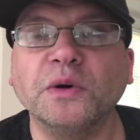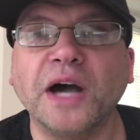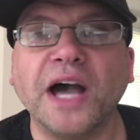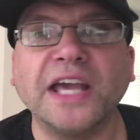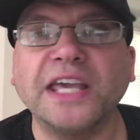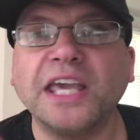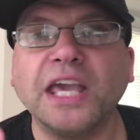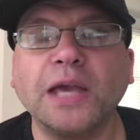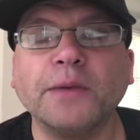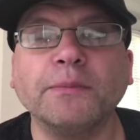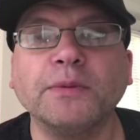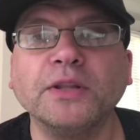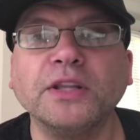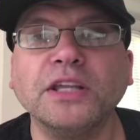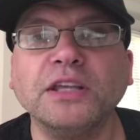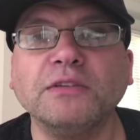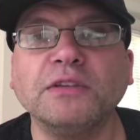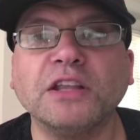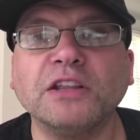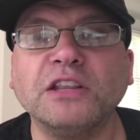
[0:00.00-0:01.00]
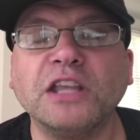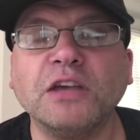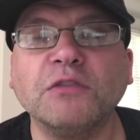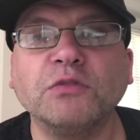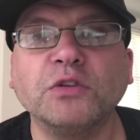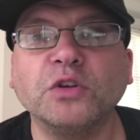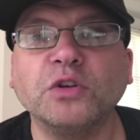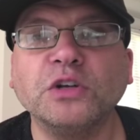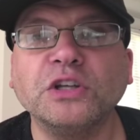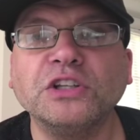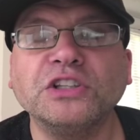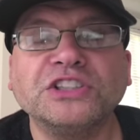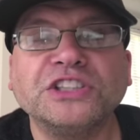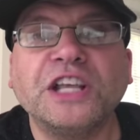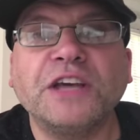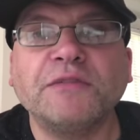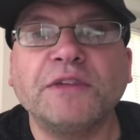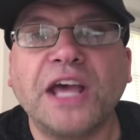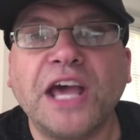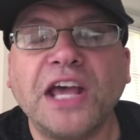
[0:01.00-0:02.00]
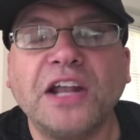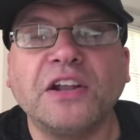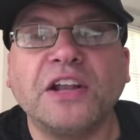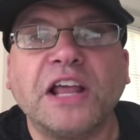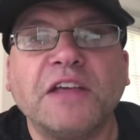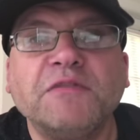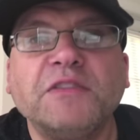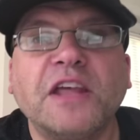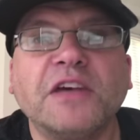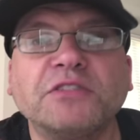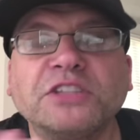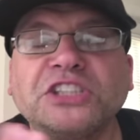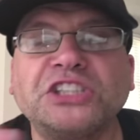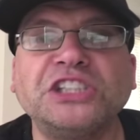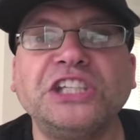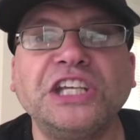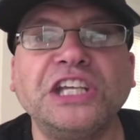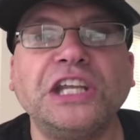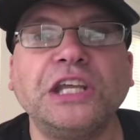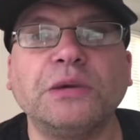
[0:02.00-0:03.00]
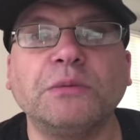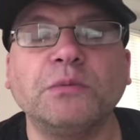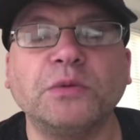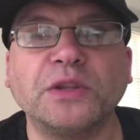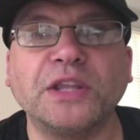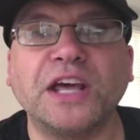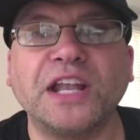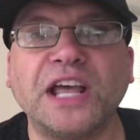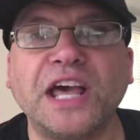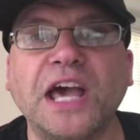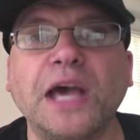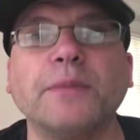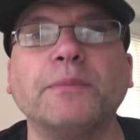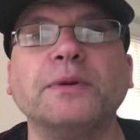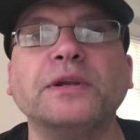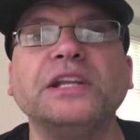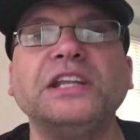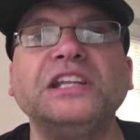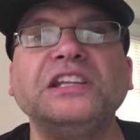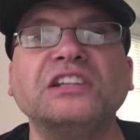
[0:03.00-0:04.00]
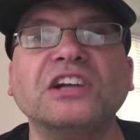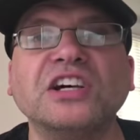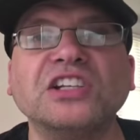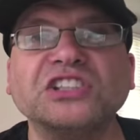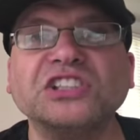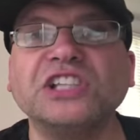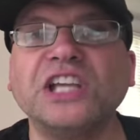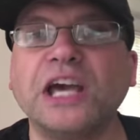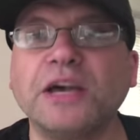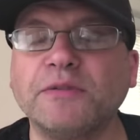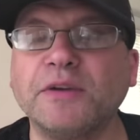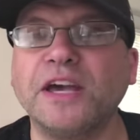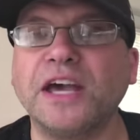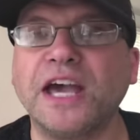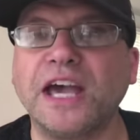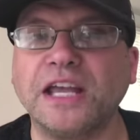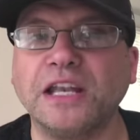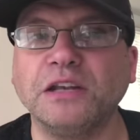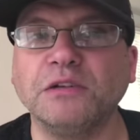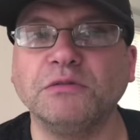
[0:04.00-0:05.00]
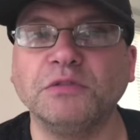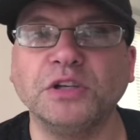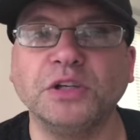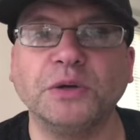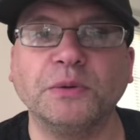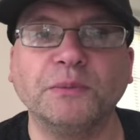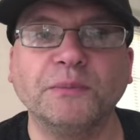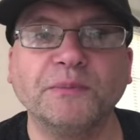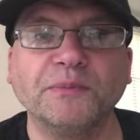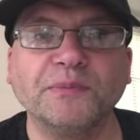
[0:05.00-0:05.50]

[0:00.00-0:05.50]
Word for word: I can't believe that Dave Filoni doesn't have a hat on. I've never seen him without a hat, but he doesn't have a hat in the video.